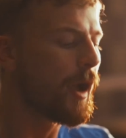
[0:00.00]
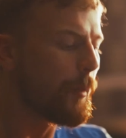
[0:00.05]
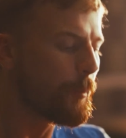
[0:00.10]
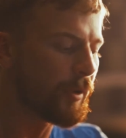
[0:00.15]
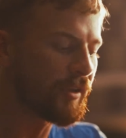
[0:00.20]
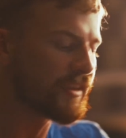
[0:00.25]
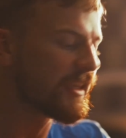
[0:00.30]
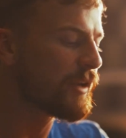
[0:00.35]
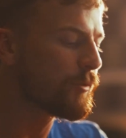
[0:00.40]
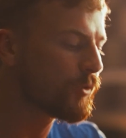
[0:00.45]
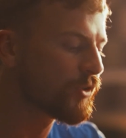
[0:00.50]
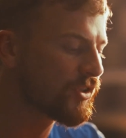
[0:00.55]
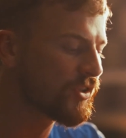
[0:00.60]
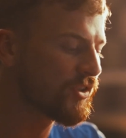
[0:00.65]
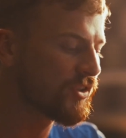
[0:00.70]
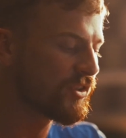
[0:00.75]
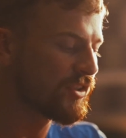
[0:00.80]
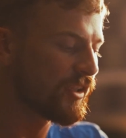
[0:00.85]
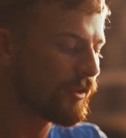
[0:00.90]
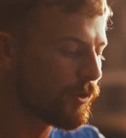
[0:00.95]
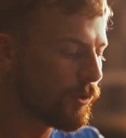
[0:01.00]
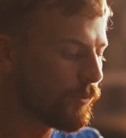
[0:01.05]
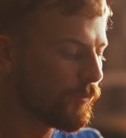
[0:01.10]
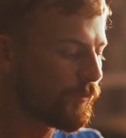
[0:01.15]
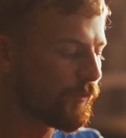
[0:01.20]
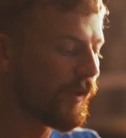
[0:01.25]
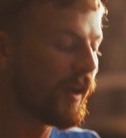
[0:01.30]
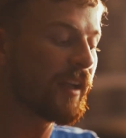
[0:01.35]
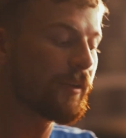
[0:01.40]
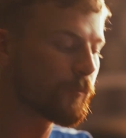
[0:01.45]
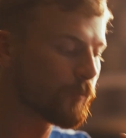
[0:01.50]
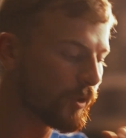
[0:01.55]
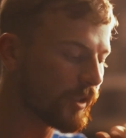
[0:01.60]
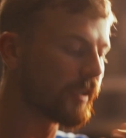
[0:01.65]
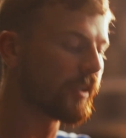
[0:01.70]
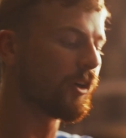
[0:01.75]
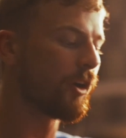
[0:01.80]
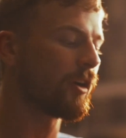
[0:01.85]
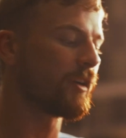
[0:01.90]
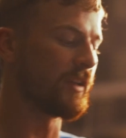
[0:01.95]
But they were still fun
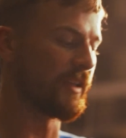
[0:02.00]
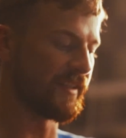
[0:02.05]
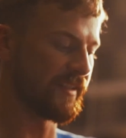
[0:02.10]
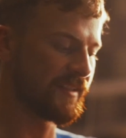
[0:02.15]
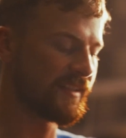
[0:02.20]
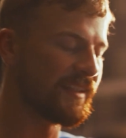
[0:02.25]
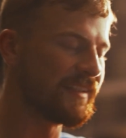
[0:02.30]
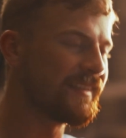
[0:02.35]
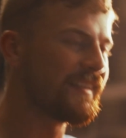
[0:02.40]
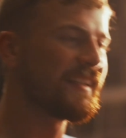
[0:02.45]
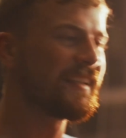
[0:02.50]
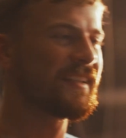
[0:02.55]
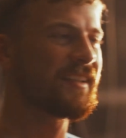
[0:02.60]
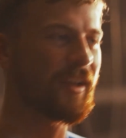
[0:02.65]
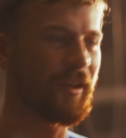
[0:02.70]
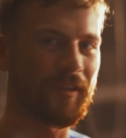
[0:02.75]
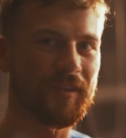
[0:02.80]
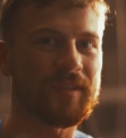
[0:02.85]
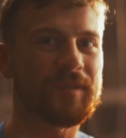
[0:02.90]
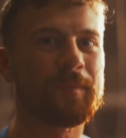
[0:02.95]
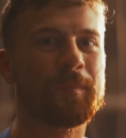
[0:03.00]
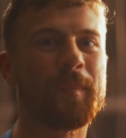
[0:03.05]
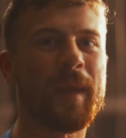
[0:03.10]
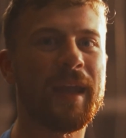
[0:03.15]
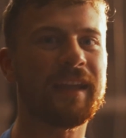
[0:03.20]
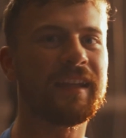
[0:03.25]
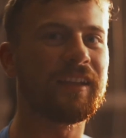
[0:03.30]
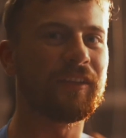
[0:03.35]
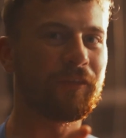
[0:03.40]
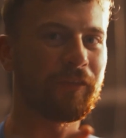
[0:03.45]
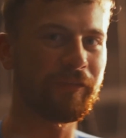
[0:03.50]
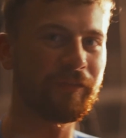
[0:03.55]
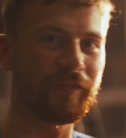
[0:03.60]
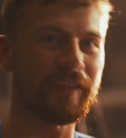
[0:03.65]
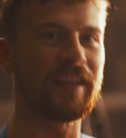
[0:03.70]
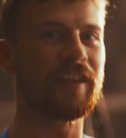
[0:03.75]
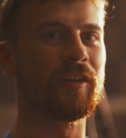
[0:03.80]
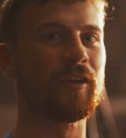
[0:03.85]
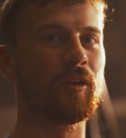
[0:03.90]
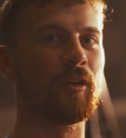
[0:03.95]
regardless. The details made it
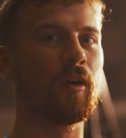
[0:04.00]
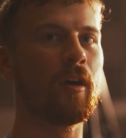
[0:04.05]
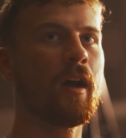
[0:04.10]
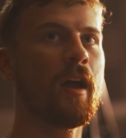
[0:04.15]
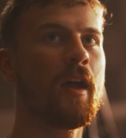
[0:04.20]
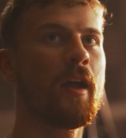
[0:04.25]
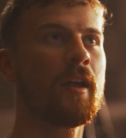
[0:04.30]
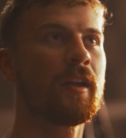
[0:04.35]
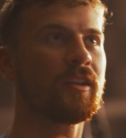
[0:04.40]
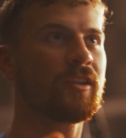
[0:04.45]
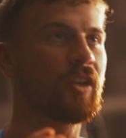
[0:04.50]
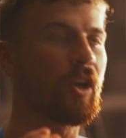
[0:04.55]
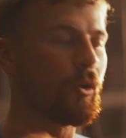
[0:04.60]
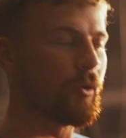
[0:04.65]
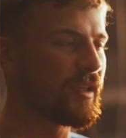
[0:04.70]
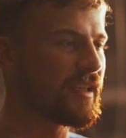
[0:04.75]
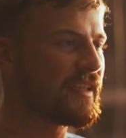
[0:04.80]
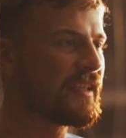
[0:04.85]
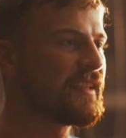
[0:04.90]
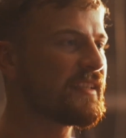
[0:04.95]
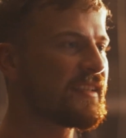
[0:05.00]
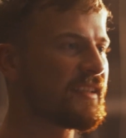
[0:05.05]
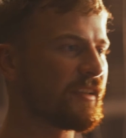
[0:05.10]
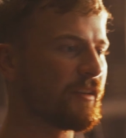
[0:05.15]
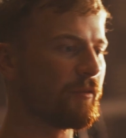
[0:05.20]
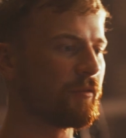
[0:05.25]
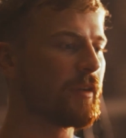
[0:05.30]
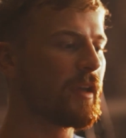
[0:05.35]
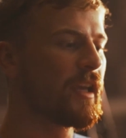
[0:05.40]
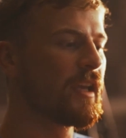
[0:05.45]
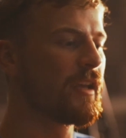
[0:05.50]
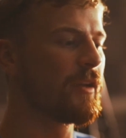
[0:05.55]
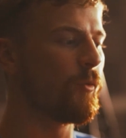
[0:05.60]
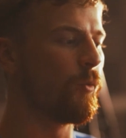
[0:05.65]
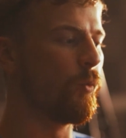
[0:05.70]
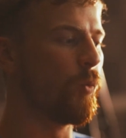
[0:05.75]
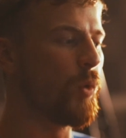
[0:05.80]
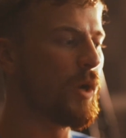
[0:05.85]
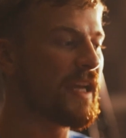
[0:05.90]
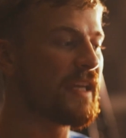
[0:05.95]
feel cohesive
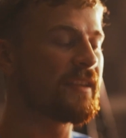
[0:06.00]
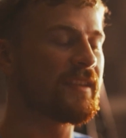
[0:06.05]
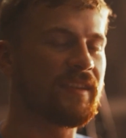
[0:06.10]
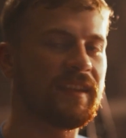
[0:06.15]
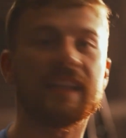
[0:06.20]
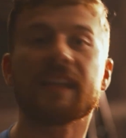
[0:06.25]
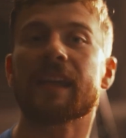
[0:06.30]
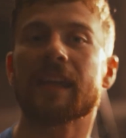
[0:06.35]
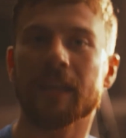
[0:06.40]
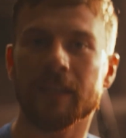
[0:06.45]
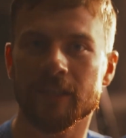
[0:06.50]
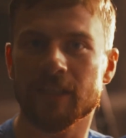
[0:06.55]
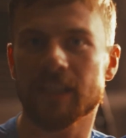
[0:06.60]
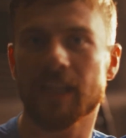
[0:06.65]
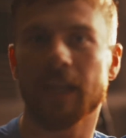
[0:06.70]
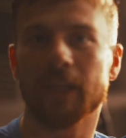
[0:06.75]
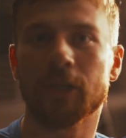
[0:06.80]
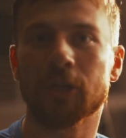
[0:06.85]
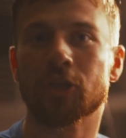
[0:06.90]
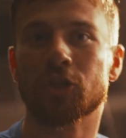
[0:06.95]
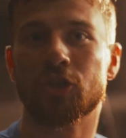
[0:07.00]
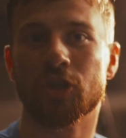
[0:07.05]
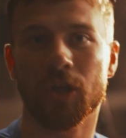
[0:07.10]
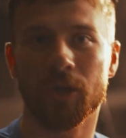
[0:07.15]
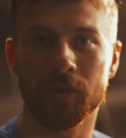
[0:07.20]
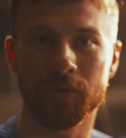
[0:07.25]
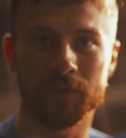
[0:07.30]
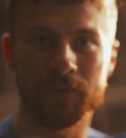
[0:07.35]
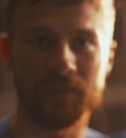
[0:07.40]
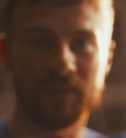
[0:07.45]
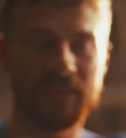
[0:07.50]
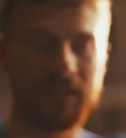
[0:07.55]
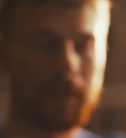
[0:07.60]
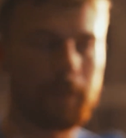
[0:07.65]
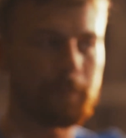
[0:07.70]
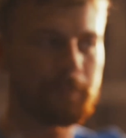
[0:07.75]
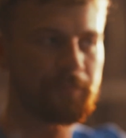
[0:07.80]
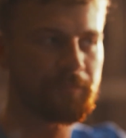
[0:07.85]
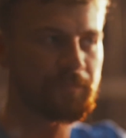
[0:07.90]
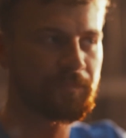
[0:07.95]
with the Indiana Jones
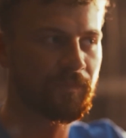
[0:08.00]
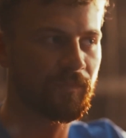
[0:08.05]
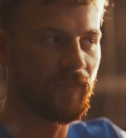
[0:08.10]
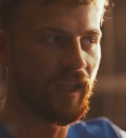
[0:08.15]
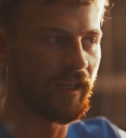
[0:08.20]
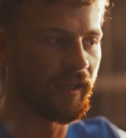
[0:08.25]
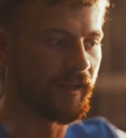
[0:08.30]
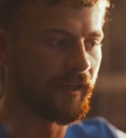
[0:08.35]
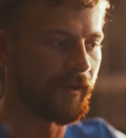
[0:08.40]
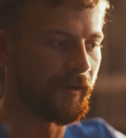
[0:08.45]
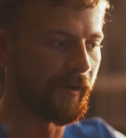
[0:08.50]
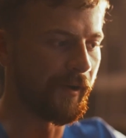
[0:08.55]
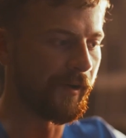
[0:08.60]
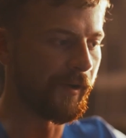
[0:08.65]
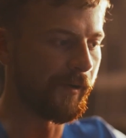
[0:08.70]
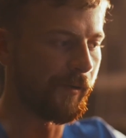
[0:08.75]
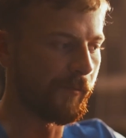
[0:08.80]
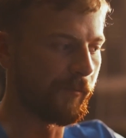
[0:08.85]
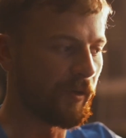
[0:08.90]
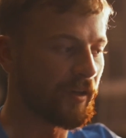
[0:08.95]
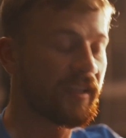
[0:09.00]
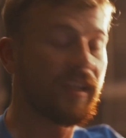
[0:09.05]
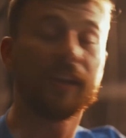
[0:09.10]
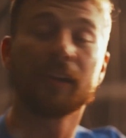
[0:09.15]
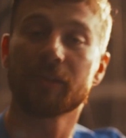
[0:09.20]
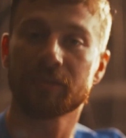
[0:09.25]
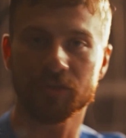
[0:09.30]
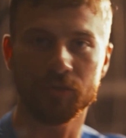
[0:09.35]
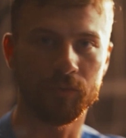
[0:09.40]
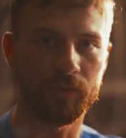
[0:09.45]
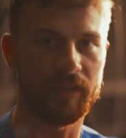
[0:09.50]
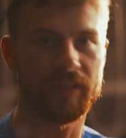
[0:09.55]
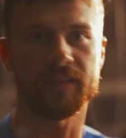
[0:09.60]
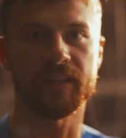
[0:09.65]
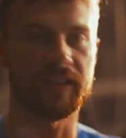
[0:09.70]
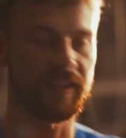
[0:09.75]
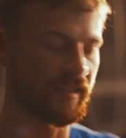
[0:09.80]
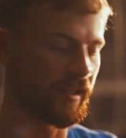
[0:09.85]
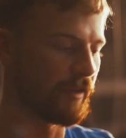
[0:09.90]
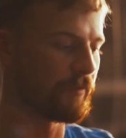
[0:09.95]
uh, uh,
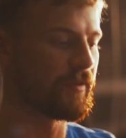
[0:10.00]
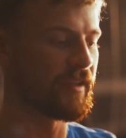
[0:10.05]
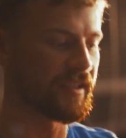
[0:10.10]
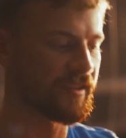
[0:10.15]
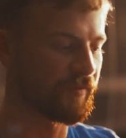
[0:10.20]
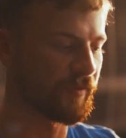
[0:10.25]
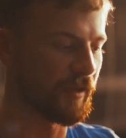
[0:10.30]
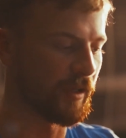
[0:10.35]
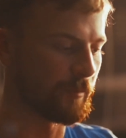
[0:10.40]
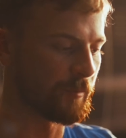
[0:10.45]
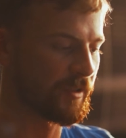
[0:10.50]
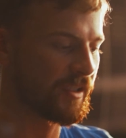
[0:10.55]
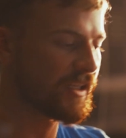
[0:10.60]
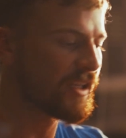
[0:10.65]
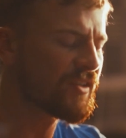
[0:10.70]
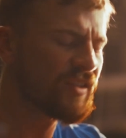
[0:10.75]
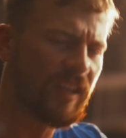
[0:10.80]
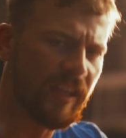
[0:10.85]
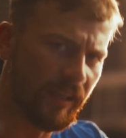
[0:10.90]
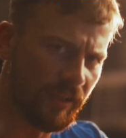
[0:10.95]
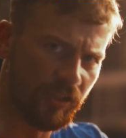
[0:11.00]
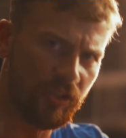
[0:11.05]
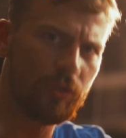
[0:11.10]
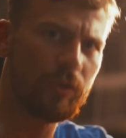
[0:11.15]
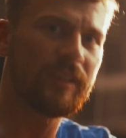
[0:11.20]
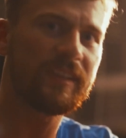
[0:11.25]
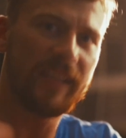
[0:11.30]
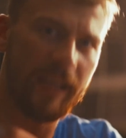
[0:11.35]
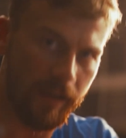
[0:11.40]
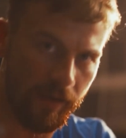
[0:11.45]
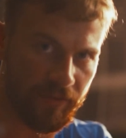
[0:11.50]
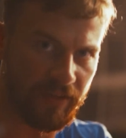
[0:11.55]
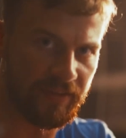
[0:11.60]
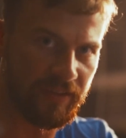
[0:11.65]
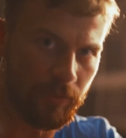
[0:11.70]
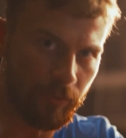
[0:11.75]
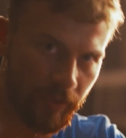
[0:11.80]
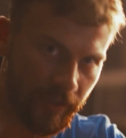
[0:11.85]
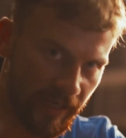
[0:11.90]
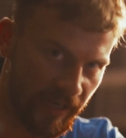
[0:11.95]
characteristics of this film, because of the, you could tell that
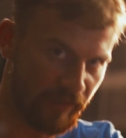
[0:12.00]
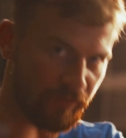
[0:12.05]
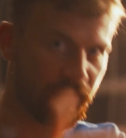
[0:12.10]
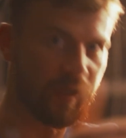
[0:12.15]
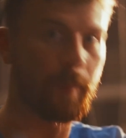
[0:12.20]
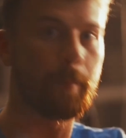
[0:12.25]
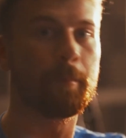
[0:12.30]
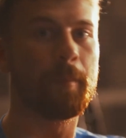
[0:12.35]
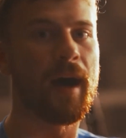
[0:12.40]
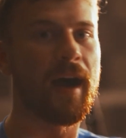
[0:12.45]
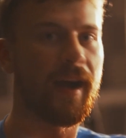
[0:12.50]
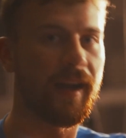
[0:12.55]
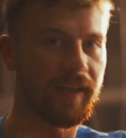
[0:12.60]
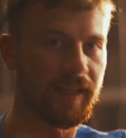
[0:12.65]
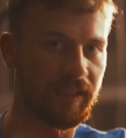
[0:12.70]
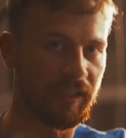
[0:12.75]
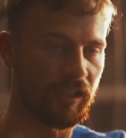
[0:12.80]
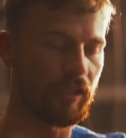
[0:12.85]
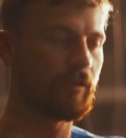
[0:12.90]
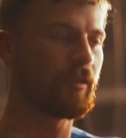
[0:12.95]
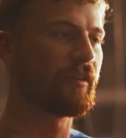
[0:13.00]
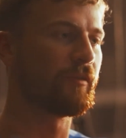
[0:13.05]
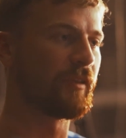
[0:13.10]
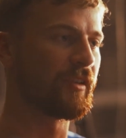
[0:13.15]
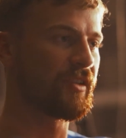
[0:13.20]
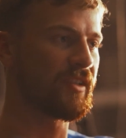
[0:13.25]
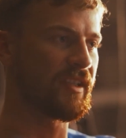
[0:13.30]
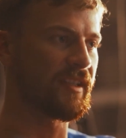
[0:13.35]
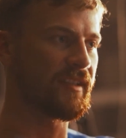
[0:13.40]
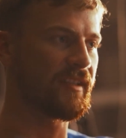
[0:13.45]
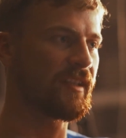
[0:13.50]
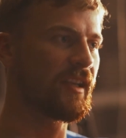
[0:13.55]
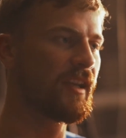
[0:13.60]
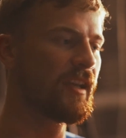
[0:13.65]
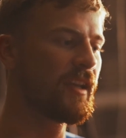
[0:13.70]
they were kind of combining universes,